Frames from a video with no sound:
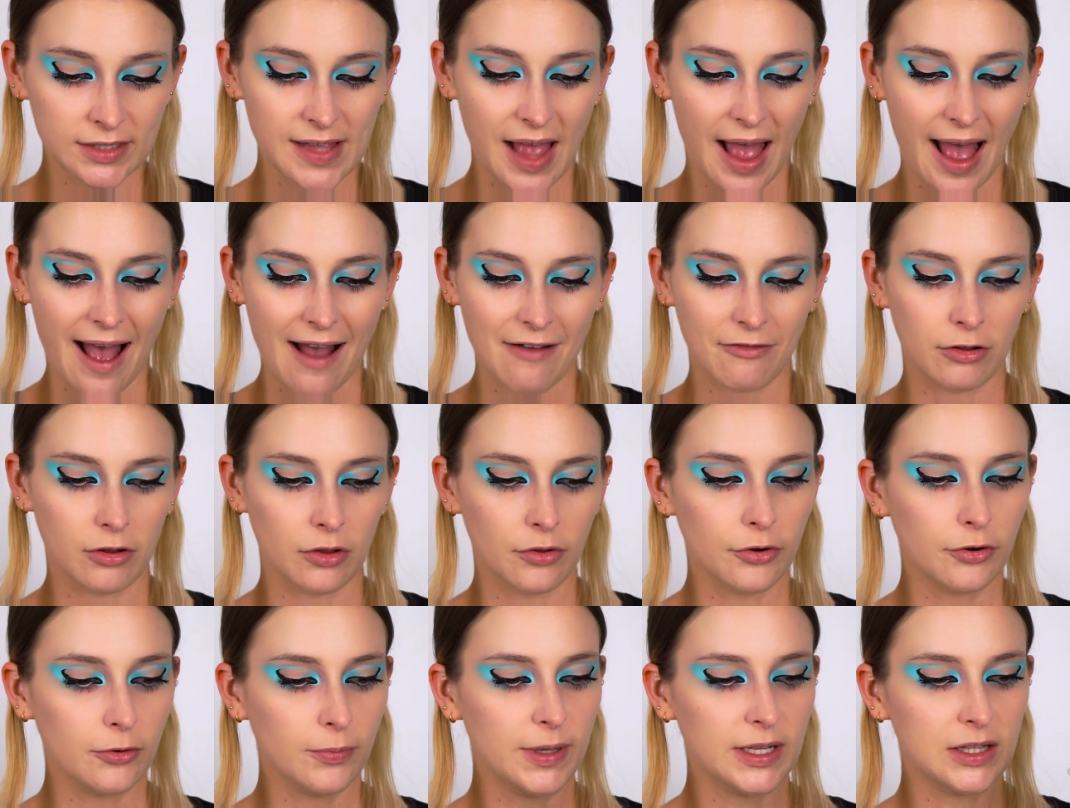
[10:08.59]
have a
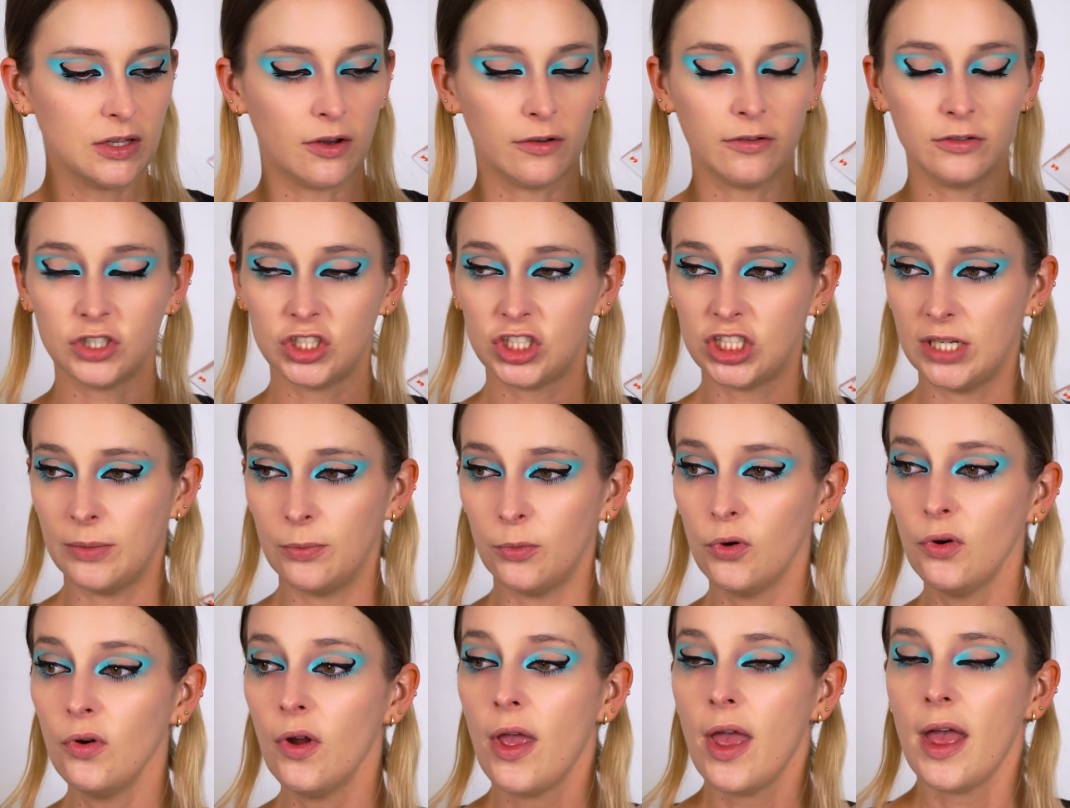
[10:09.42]
little bit of
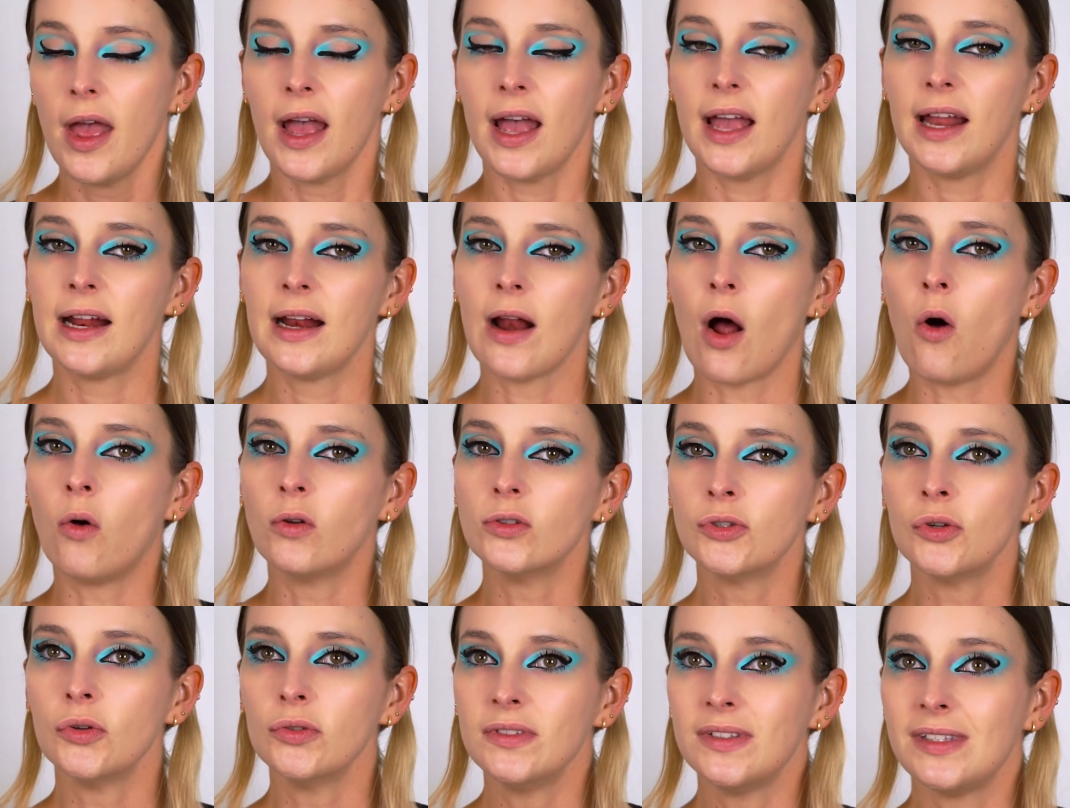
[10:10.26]
shimmer, and it
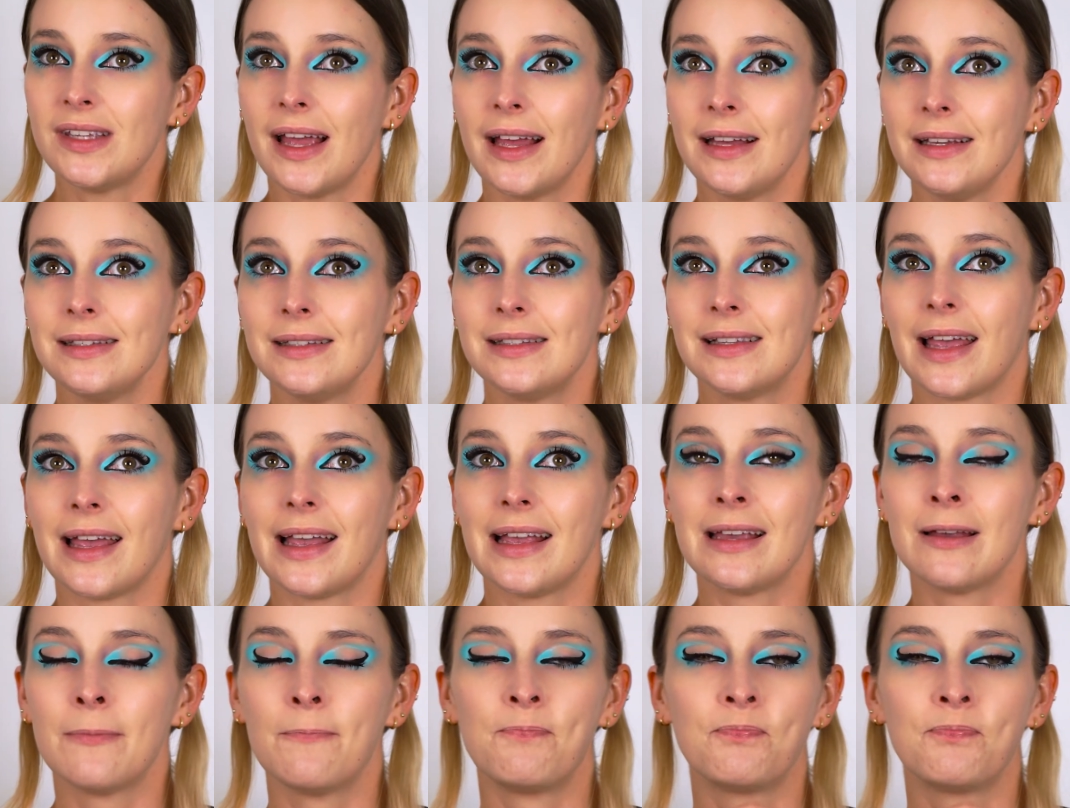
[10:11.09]
also stays like